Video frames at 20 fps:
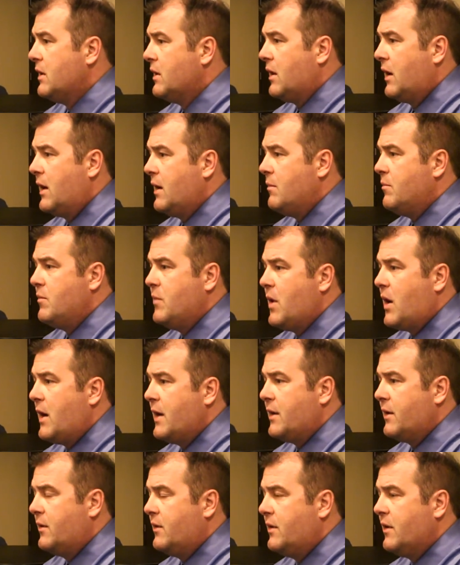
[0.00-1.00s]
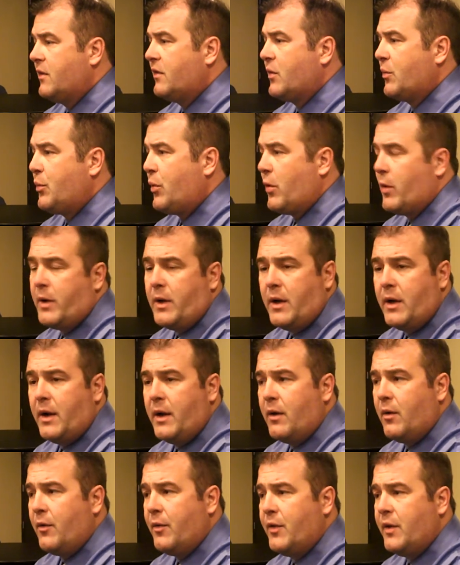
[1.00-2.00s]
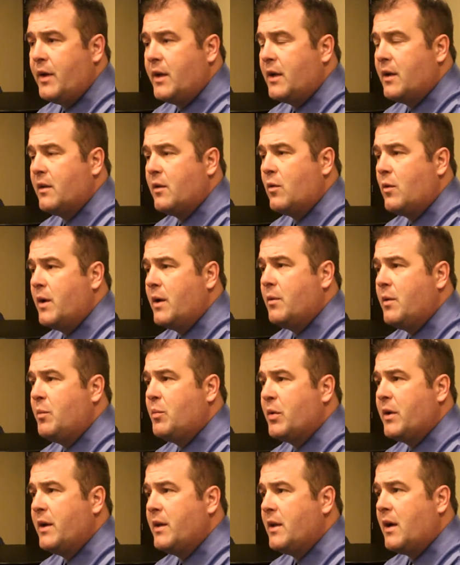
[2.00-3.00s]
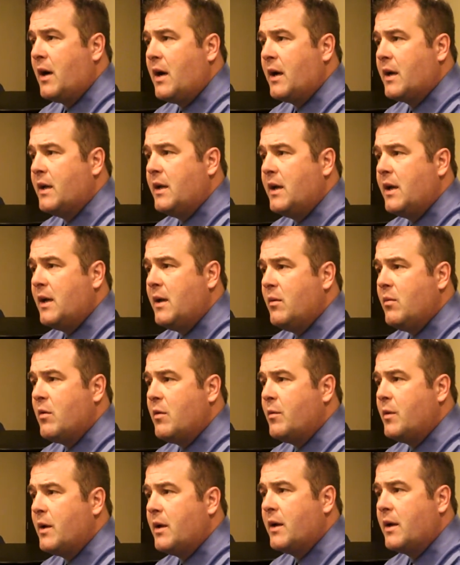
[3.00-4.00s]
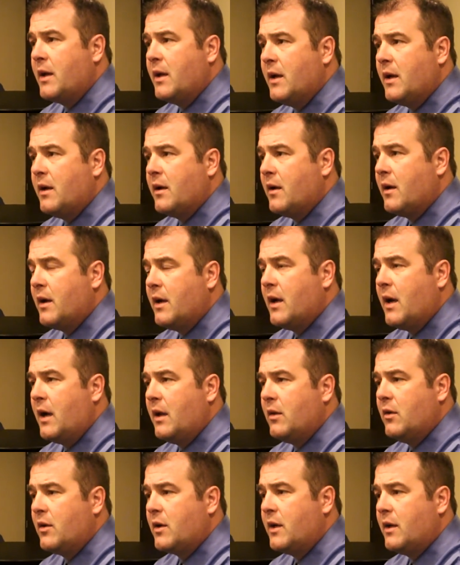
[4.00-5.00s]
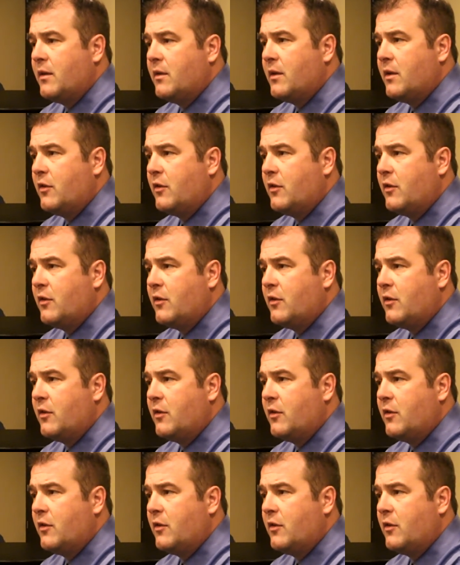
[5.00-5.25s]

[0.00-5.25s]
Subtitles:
I'm not disappointed, I don't think, in the way we played the hockey game. I mean, again, I look at the